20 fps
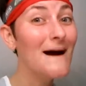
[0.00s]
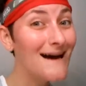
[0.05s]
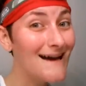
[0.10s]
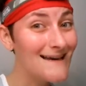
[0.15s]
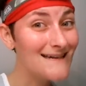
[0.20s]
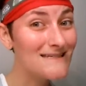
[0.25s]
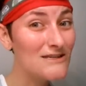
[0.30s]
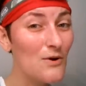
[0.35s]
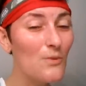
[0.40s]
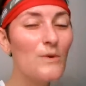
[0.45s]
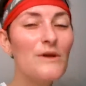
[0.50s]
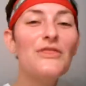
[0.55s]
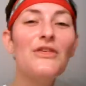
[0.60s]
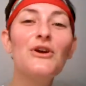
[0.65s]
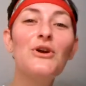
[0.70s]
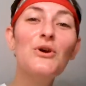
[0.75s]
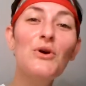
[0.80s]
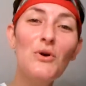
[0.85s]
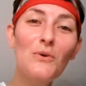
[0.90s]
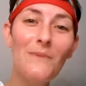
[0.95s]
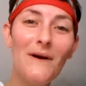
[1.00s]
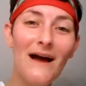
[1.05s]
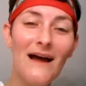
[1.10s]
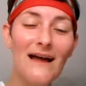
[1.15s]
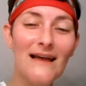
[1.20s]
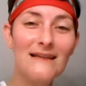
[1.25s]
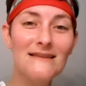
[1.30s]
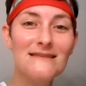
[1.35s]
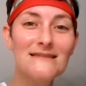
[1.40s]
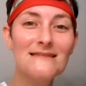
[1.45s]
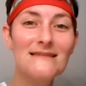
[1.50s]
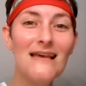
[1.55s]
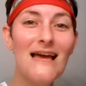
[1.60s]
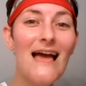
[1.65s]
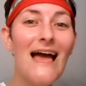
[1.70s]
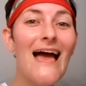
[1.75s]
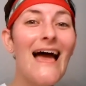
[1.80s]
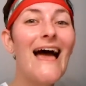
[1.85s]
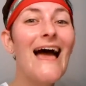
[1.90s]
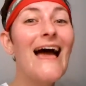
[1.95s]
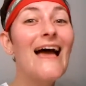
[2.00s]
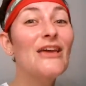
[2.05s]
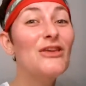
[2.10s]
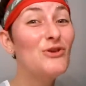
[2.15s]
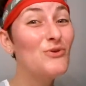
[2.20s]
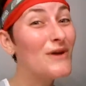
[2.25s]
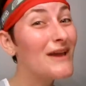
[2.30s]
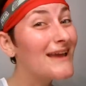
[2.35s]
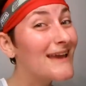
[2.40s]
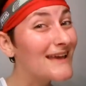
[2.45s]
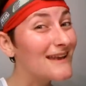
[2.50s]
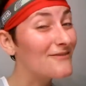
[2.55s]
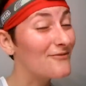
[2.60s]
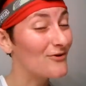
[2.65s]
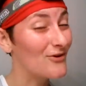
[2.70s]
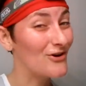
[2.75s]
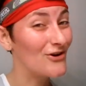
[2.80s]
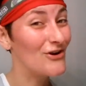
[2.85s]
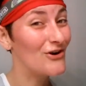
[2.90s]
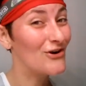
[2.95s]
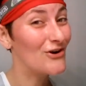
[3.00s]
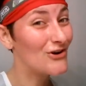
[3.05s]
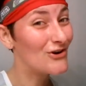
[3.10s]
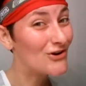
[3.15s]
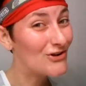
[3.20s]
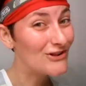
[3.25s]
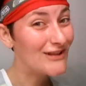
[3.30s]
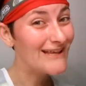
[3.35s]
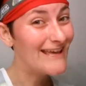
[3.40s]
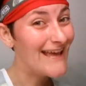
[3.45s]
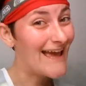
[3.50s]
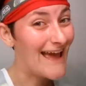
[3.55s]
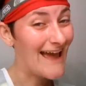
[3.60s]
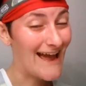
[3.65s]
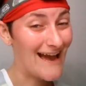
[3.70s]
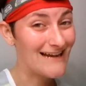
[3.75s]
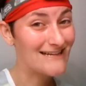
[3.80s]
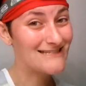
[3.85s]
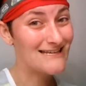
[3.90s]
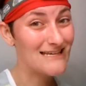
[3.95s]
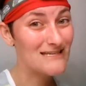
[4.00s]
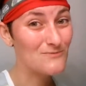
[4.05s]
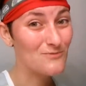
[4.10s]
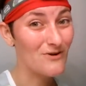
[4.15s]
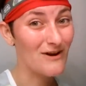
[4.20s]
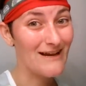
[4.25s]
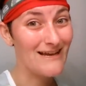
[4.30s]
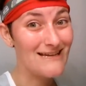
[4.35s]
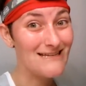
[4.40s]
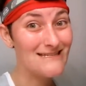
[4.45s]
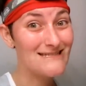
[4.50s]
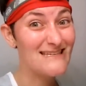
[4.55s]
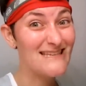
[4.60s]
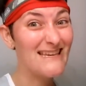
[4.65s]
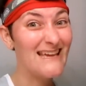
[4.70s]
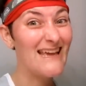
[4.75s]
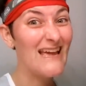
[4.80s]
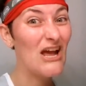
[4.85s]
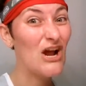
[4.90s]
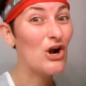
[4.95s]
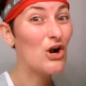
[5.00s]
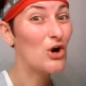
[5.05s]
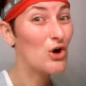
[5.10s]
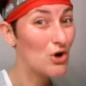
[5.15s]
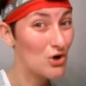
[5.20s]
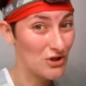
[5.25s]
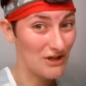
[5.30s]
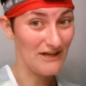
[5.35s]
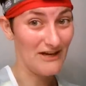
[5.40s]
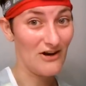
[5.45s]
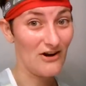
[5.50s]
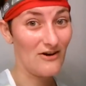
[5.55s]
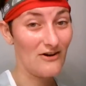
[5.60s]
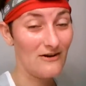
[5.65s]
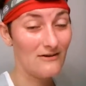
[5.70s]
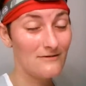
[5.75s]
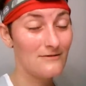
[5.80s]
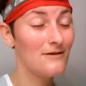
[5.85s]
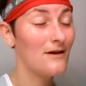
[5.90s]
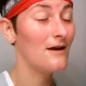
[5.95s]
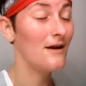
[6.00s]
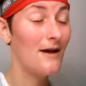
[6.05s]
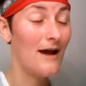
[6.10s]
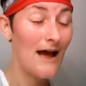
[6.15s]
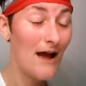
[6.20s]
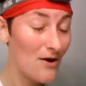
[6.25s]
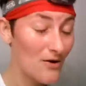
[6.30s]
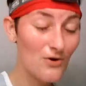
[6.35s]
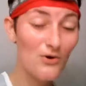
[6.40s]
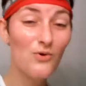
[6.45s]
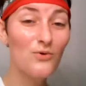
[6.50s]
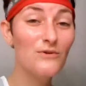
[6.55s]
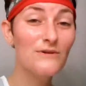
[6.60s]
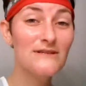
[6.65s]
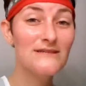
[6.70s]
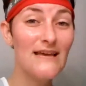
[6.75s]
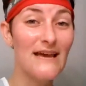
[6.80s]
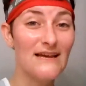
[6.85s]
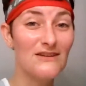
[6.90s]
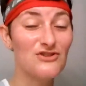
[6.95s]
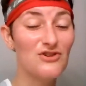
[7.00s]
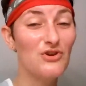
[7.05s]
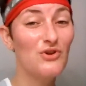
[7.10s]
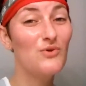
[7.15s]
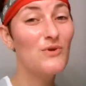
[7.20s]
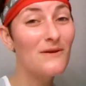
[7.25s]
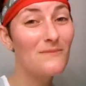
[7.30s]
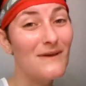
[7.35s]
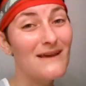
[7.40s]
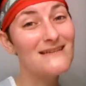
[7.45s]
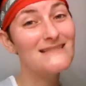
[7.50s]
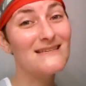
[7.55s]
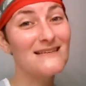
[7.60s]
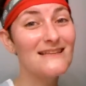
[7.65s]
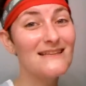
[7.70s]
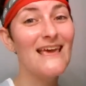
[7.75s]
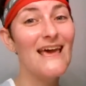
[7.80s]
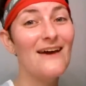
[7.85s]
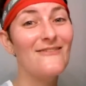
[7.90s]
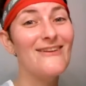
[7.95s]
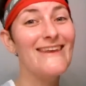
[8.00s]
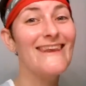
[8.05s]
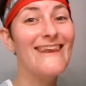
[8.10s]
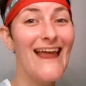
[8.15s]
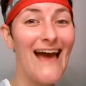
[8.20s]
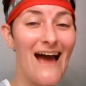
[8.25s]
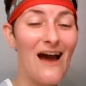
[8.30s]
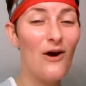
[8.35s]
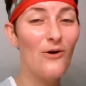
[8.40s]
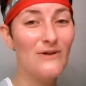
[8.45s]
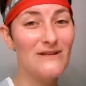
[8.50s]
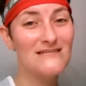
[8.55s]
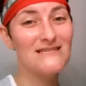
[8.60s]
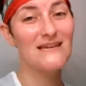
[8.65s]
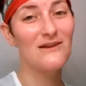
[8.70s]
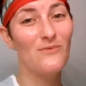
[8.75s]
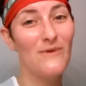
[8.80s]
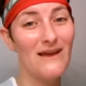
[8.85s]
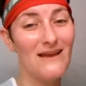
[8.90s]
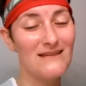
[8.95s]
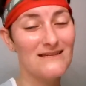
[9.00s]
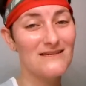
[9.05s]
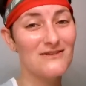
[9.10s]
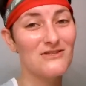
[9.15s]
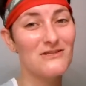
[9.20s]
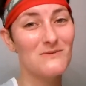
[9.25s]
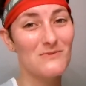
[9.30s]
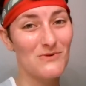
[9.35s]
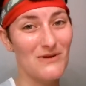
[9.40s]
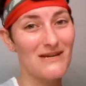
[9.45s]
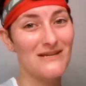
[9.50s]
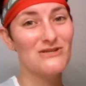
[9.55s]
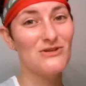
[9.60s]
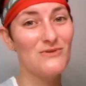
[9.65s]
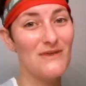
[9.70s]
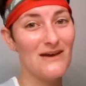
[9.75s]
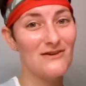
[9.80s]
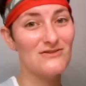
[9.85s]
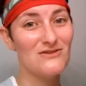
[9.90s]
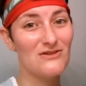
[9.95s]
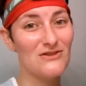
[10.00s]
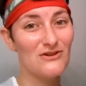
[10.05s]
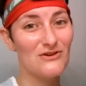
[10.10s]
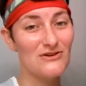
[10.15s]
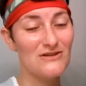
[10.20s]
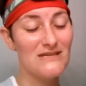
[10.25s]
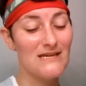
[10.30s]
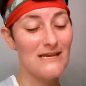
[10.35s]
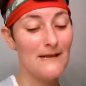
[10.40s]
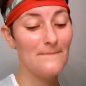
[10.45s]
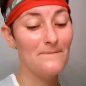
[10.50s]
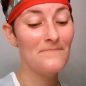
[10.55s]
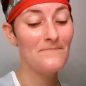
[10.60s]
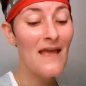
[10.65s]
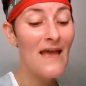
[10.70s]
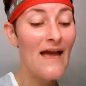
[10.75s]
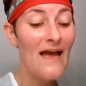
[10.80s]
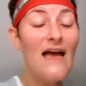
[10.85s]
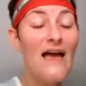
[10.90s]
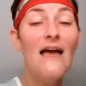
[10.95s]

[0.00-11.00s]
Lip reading: But with the coupons, you can get it for early access price earlier. How cool is that? So you can basically have it now instead of waiting until spring 2013.